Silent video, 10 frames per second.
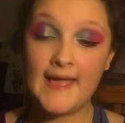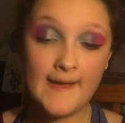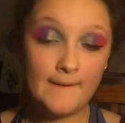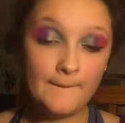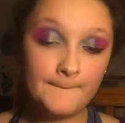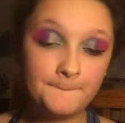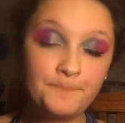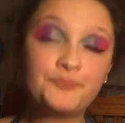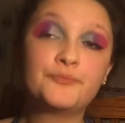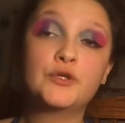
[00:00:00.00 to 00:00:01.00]
Now,
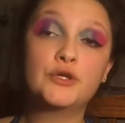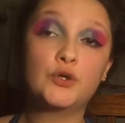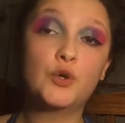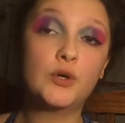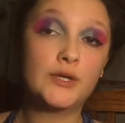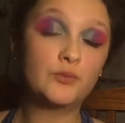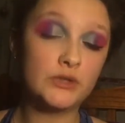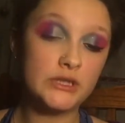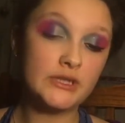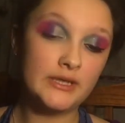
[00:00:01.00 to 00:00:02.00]
gonna go in
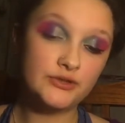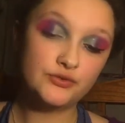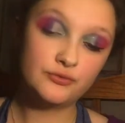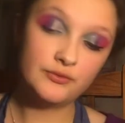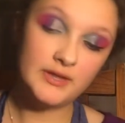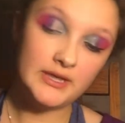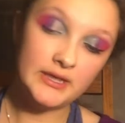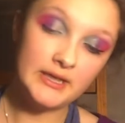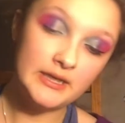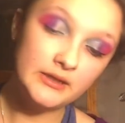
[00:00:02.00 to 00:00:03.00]
with the Dare to Create
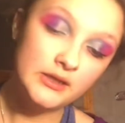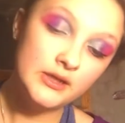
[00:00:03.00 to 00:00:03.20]
again